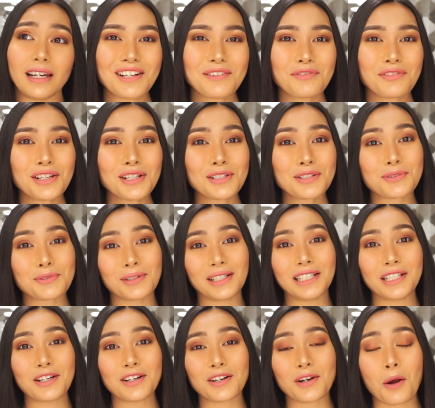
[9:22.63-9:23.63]
It feels
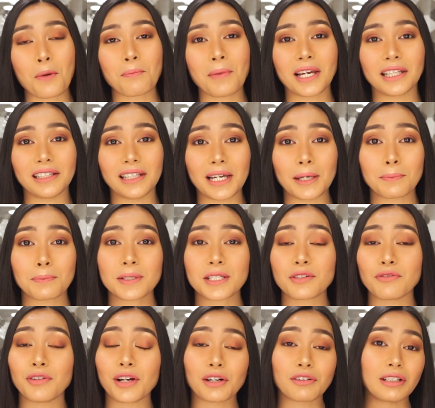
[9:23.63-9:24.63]
really good on my
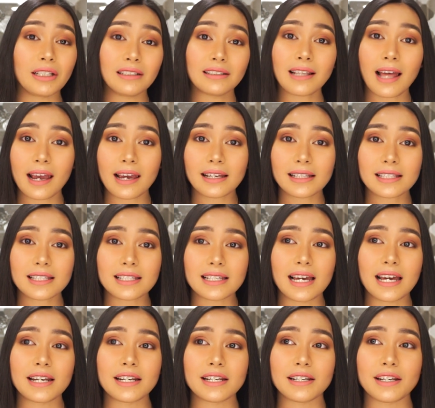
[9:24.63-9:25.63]
lips, very light
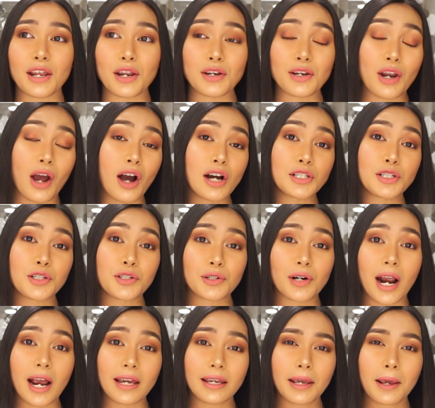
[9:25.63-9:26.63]
and
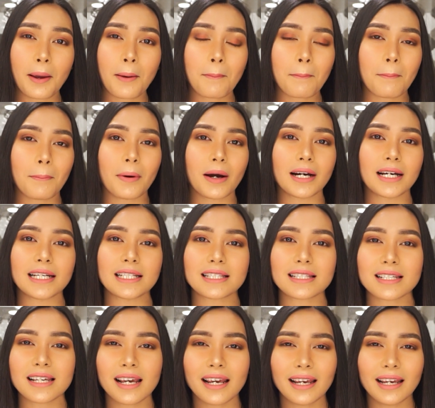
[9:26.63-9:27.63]
non-drying, but
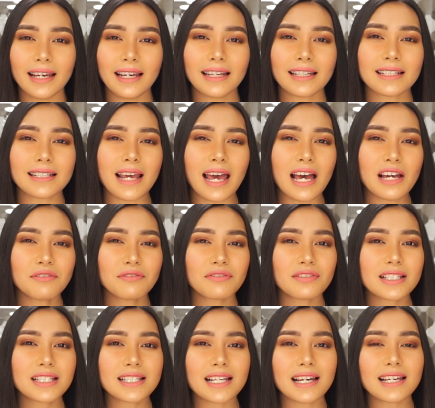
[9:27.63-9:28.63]
it
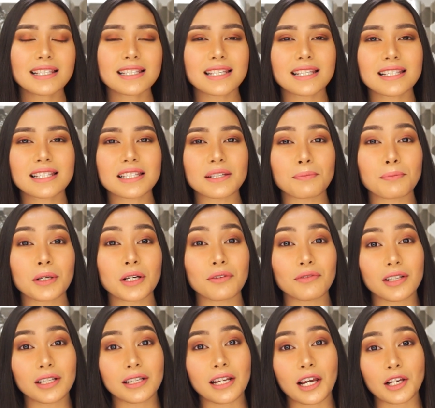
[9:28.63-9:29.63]
emphasizes a bit
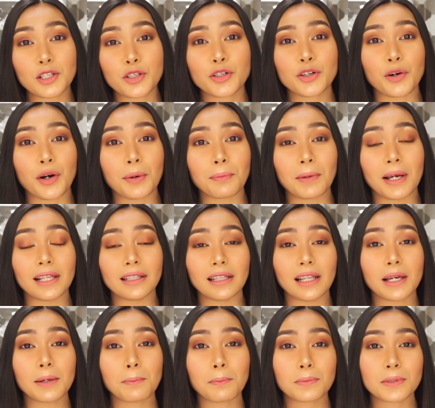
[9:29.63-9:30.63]
of the texture on my
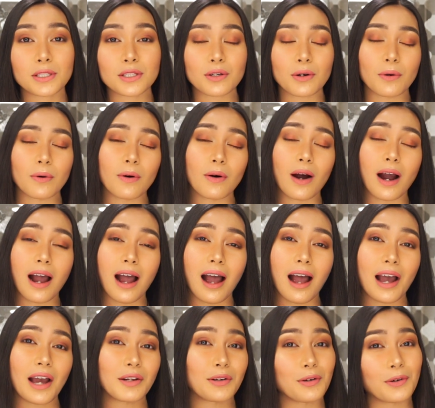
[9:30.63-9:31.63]
lips, so
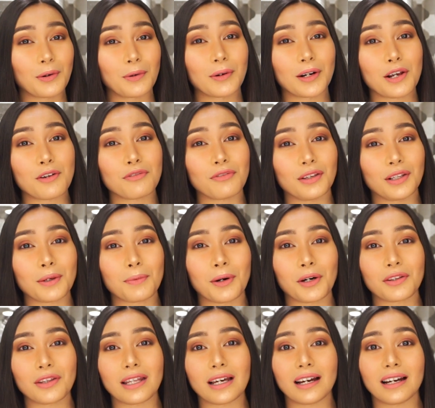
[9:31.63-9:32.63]
I don't know what I feel
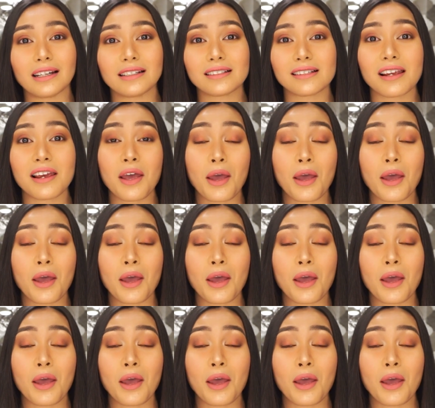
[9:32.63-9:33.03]
about that.